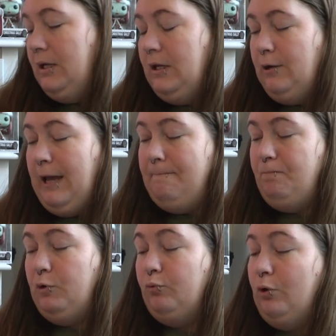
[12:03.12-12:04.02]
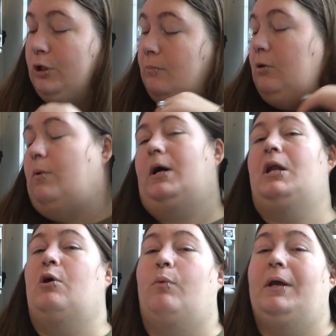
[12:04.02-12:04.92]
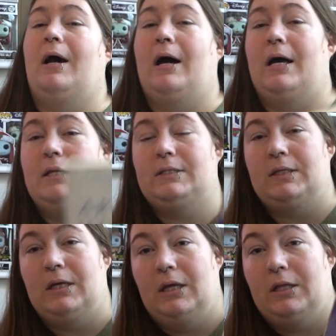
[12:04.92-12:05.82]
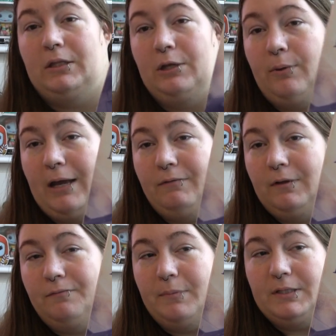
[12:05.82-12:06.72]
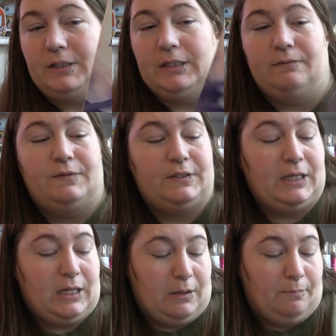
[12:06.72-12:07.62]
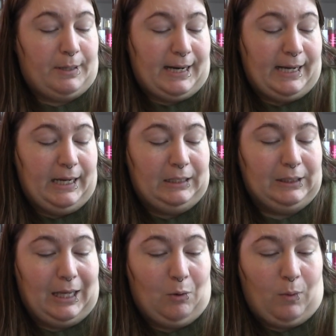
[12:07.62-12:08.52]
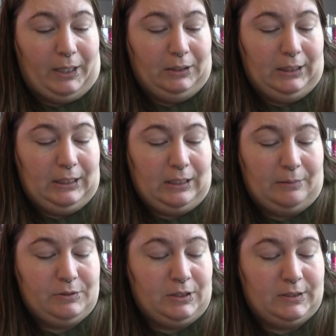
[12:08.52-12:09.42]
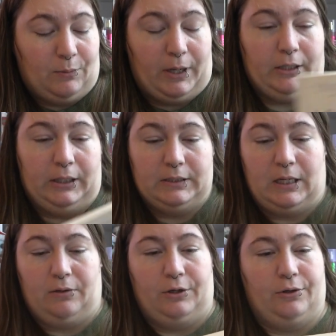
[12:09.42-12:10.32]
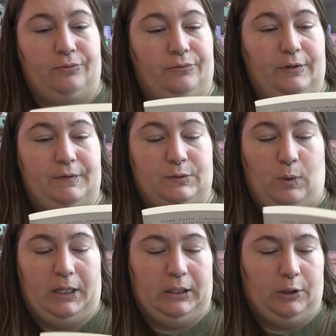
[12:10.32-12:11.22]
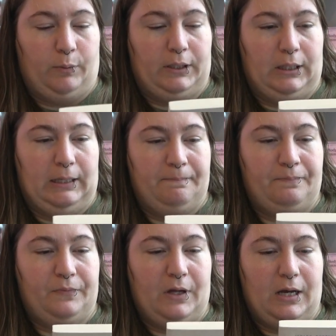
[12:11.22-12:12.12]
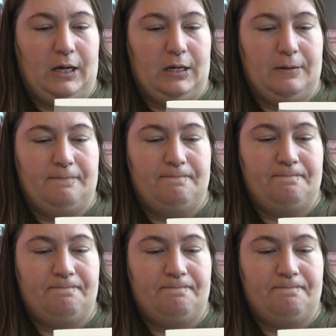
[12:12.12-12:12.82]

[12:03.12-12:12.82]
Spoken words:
Okay, roll number 1, we got The Arrival of Missives by Elia Whiteley. I'm just gonna say Whiteley because I don't know if it's Whiteley or Whitley. I'm